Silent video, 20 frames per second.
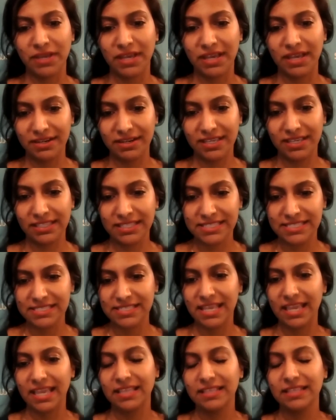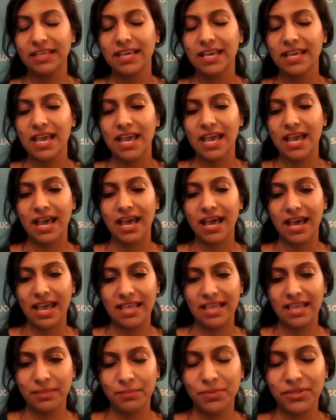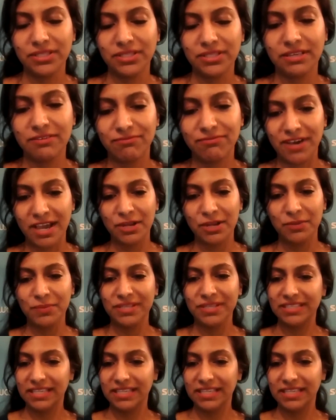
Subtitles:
real estate, and the built environment,